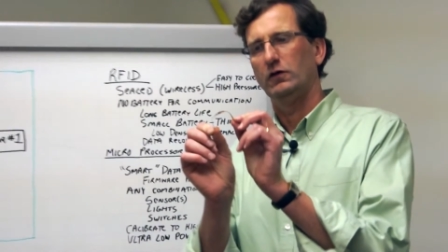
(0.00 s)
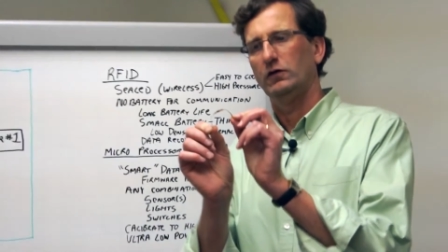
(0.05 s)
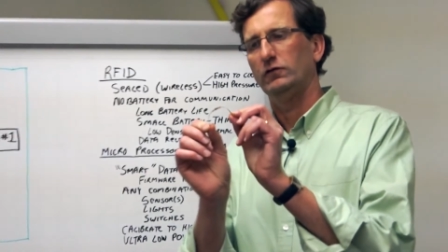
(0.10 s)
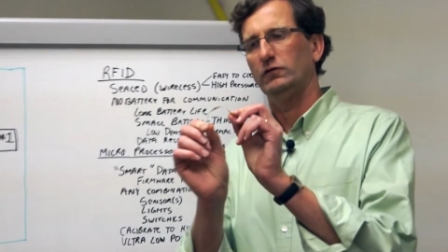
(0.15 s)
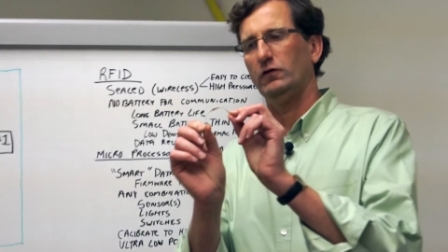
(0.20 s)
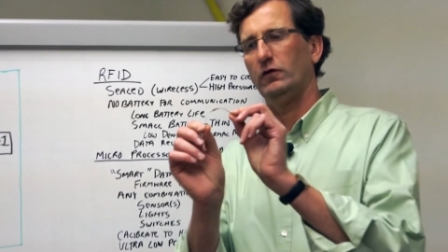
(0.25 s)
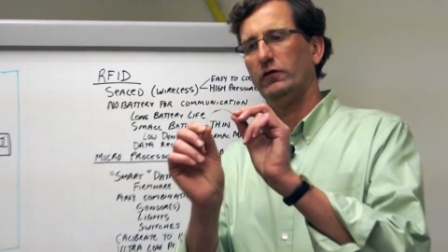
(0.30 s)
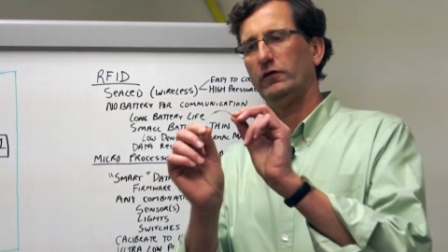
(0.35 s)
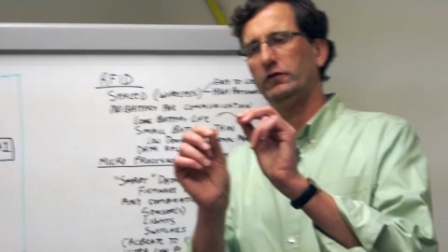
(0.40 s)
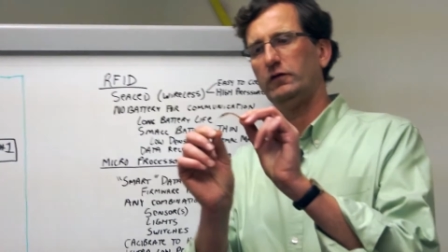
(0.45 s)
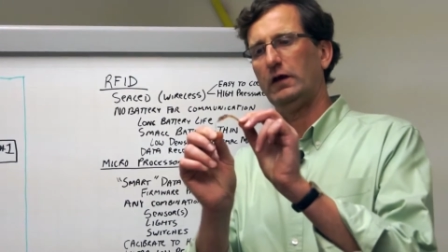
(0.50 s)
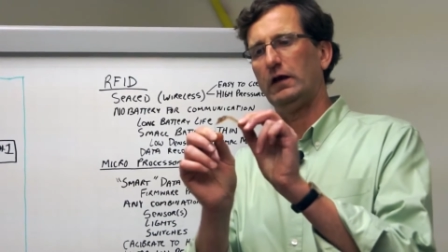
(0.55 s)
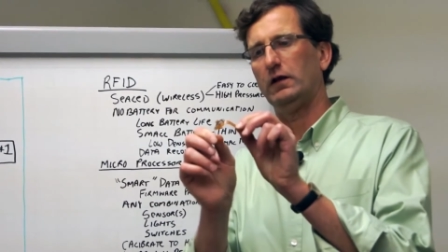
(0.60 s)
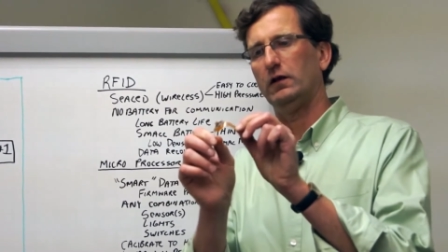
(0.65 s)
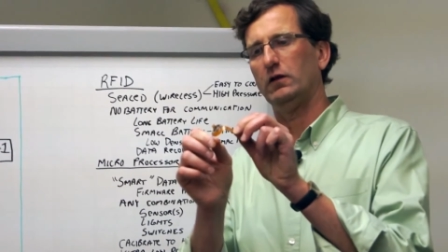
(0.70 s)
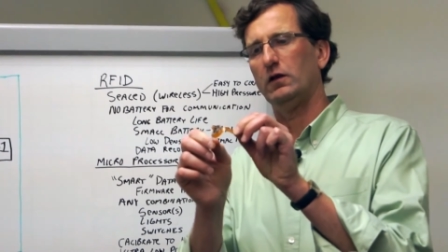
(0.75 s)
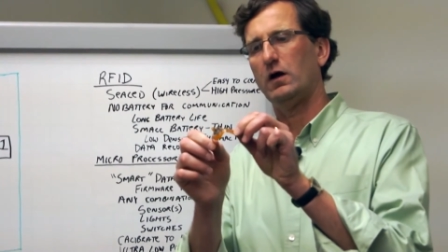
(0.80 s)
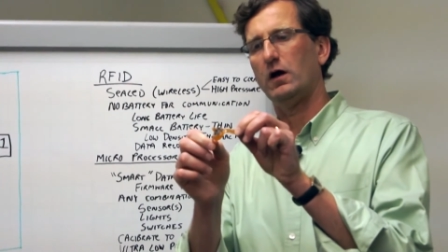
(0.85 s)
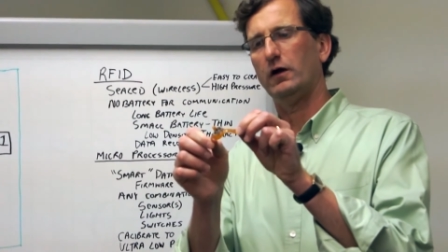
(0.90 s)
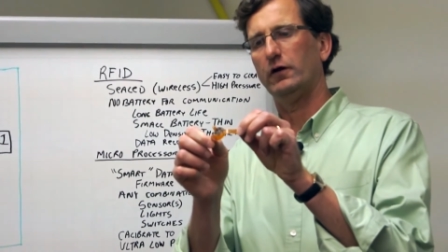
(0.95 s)
So the data
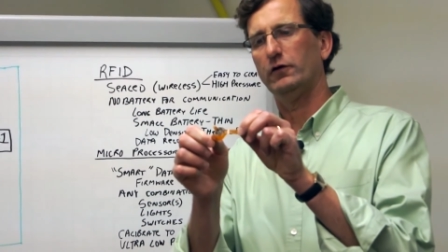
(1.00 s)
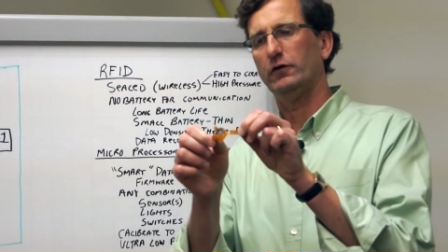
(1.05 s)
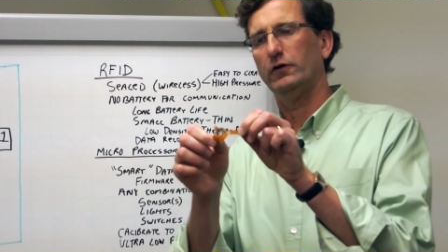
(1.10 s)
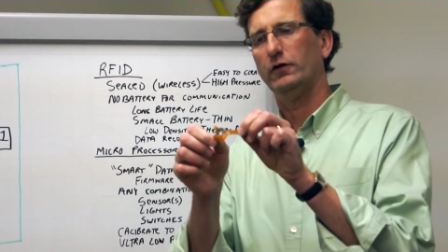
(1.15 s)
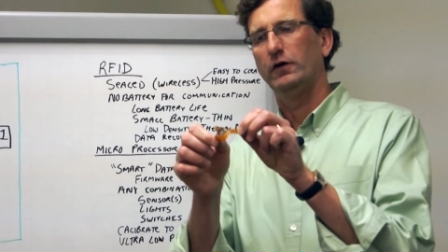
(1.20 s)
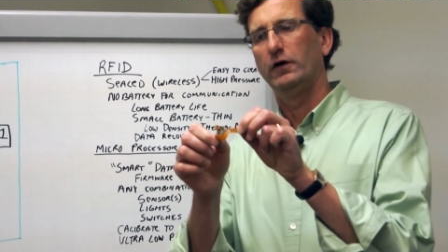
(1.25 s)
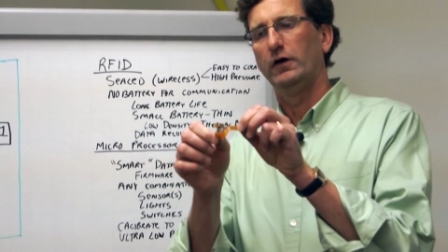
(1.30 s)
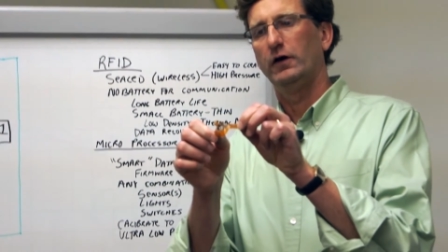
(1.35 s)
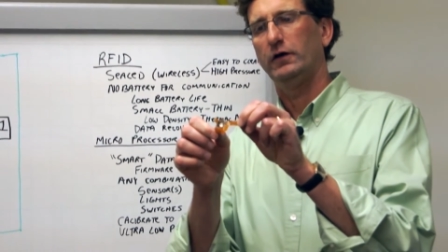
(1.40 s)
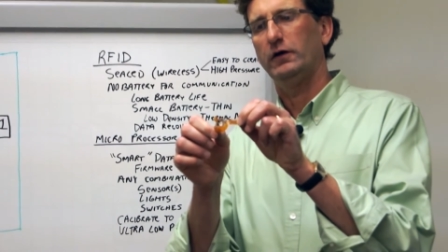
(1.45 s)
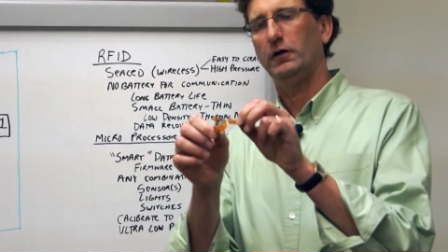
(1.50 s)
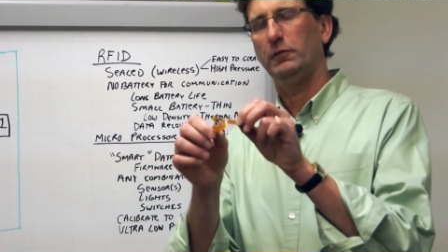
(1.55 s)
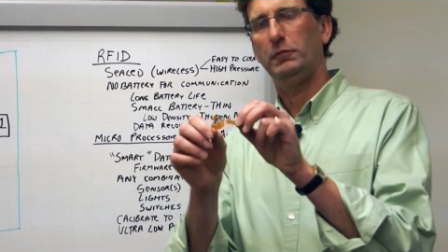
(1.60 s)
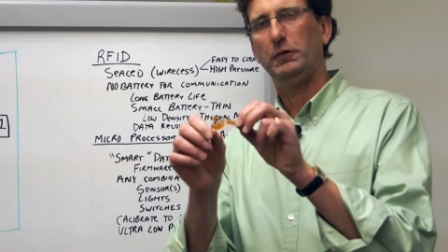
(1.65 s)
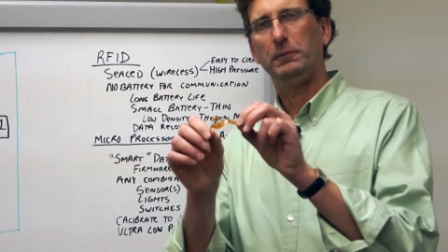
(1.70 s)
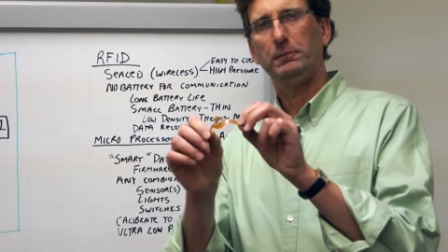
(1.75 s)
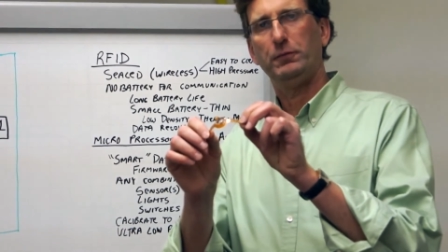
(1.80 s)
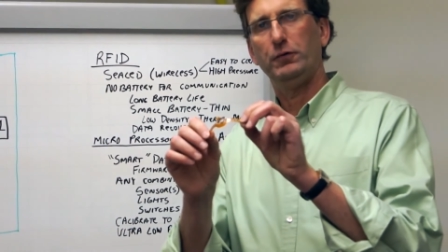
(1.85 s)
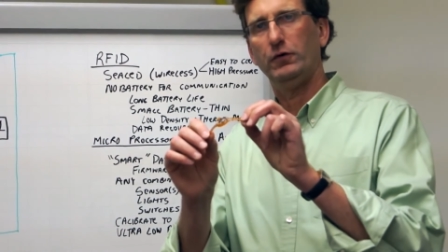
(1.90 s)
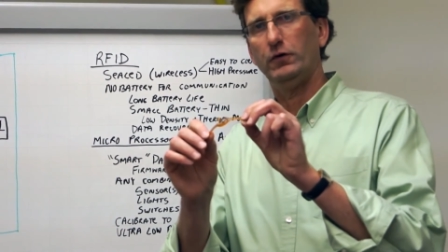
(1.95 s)
logger could
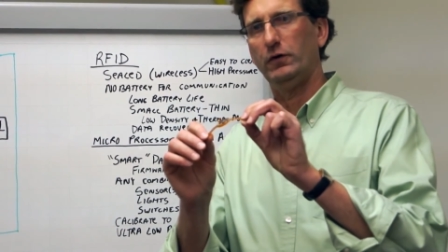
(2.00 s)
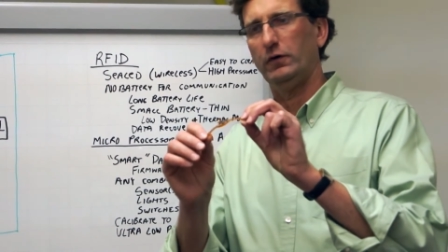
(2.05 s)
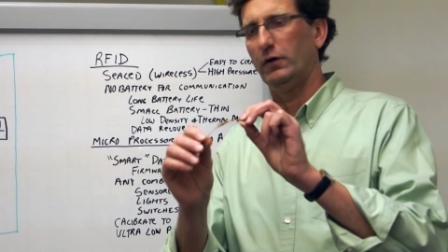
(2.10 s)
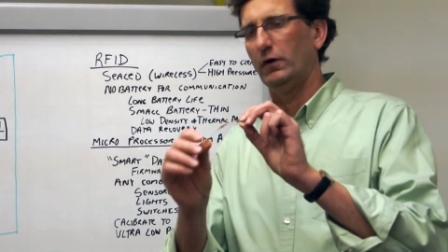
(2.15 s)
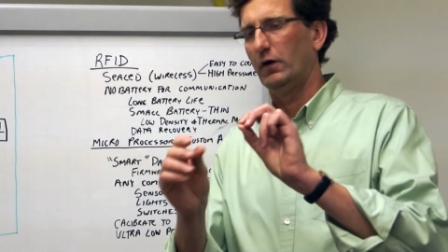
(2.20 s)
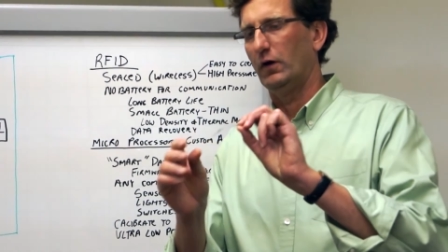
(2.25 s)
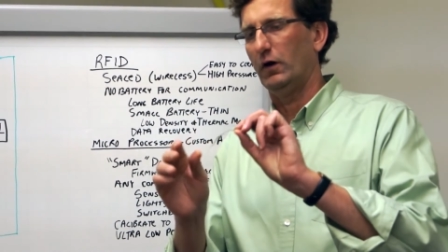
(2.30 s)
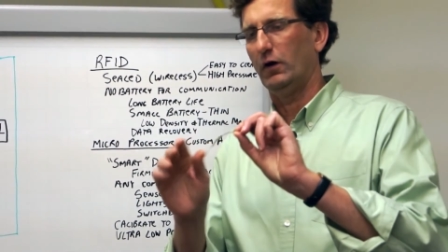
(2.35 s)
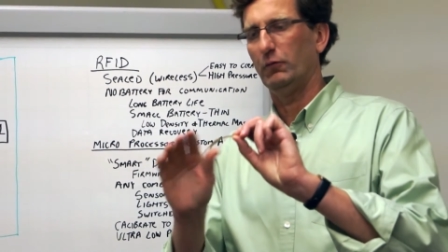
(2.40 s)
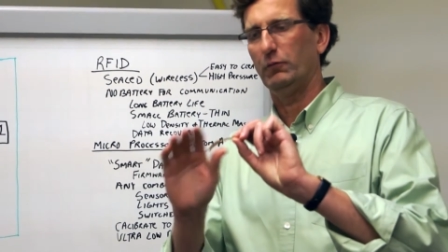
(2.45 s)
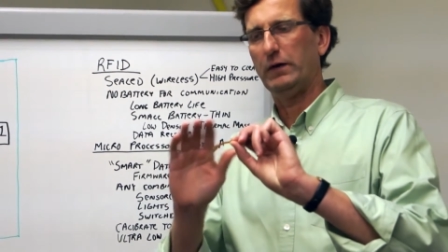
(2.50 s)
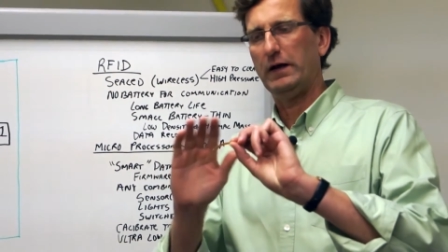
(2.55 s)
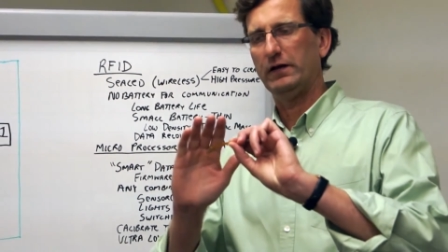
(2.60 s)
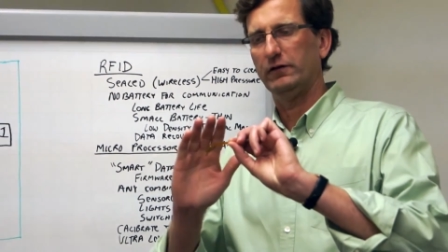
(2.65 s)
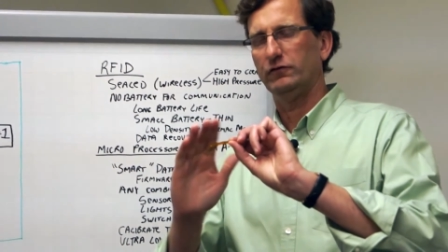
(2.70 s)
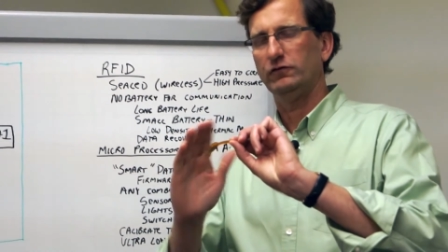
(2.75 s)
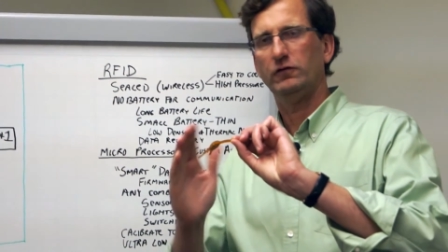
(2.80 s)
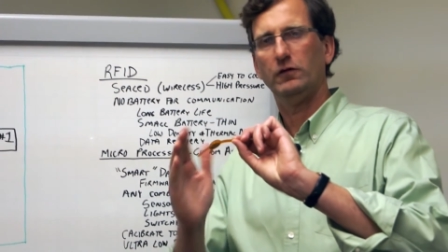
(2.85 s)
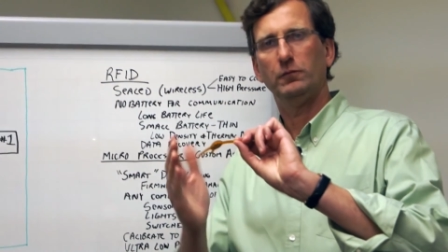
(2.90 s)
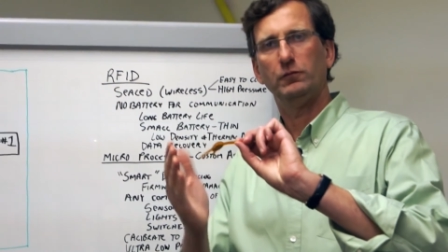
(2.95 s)
be put
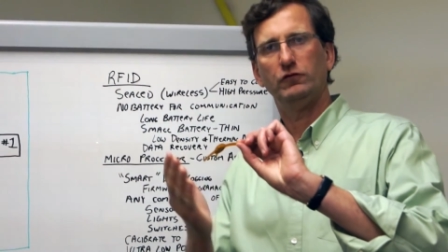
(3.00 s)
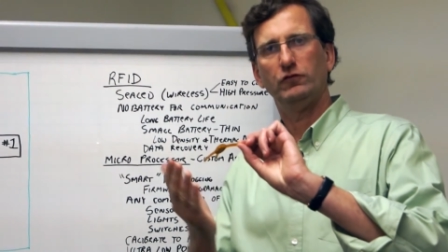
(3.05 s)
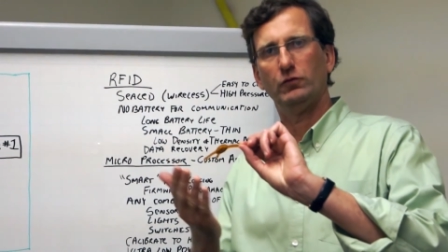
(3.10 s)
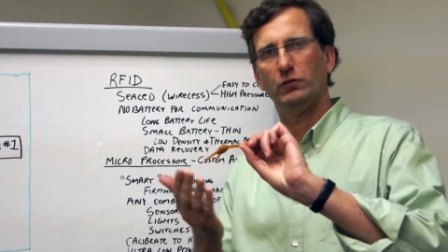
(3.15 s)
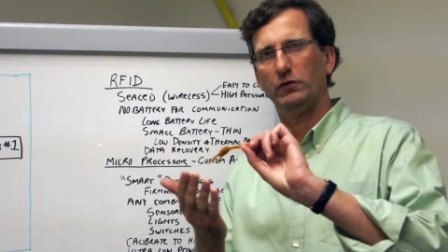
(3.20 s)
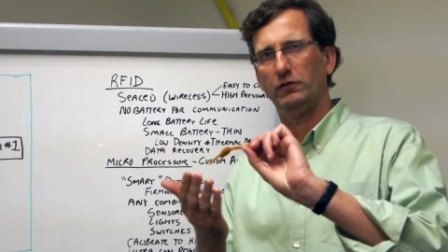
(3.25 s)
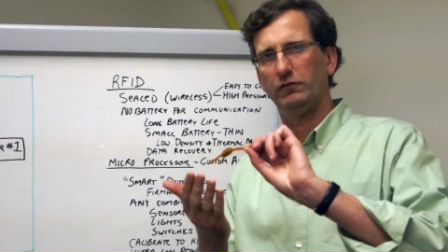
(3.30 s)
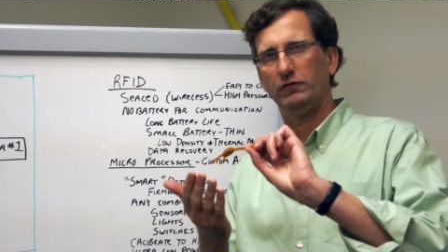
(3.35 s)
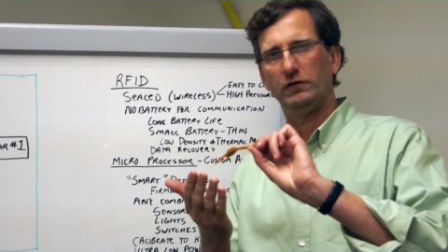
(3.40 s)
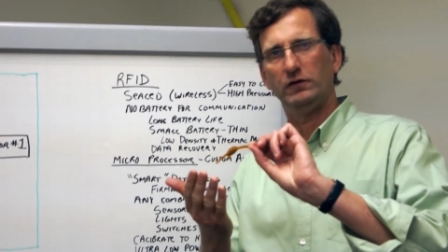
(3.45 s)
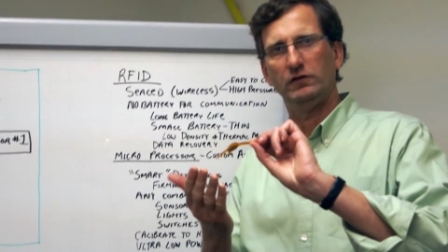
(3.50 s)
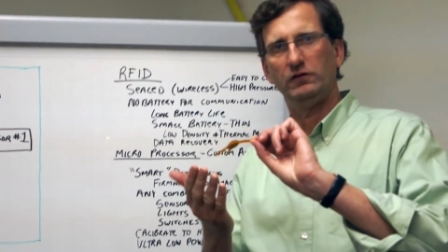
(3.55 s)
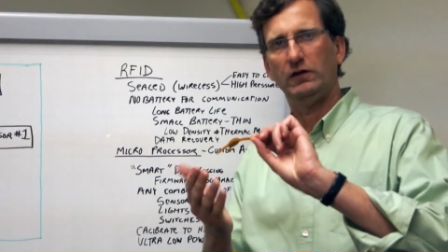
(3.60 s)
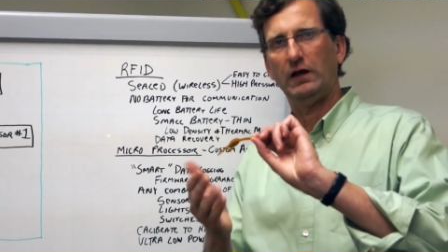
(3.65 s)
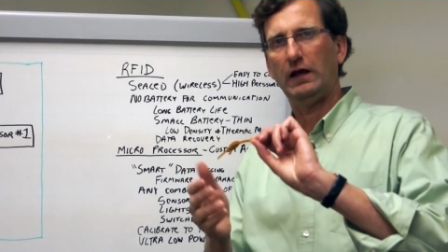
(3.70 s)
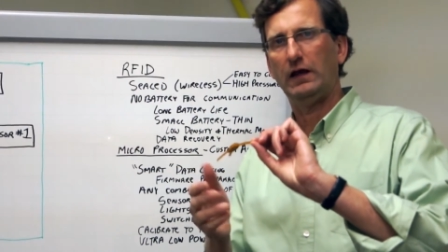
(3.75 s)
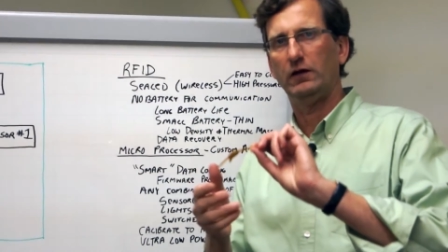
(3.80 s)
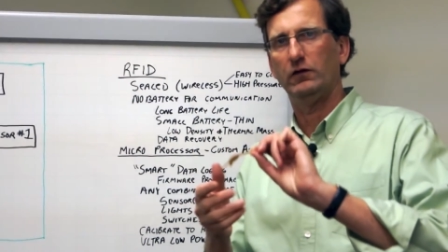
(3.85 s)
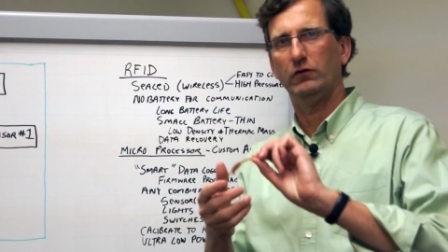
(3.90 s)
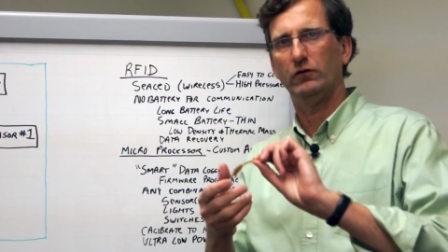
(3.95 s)
around some sort of
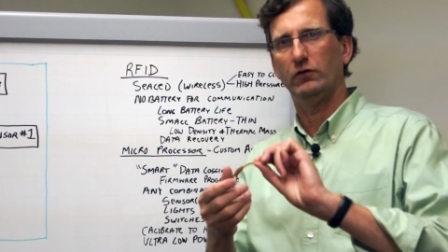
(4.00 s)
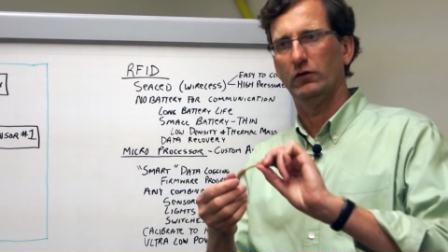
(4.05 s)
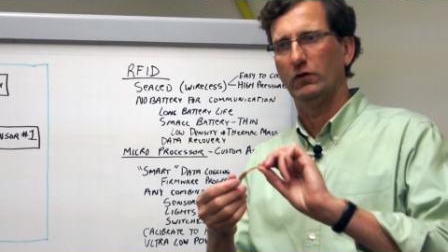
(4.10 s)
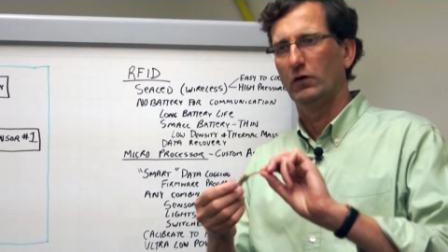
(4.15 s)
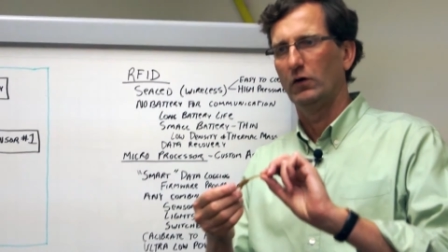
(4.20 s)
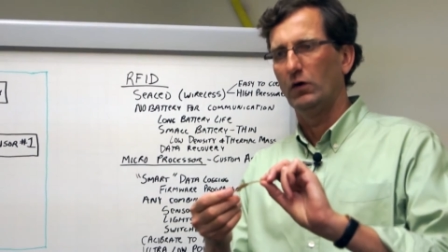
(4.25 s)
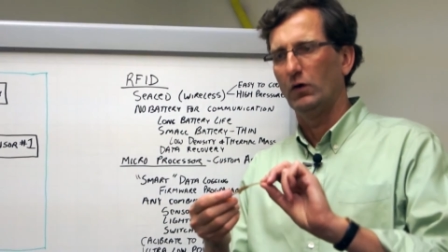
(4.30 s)
container,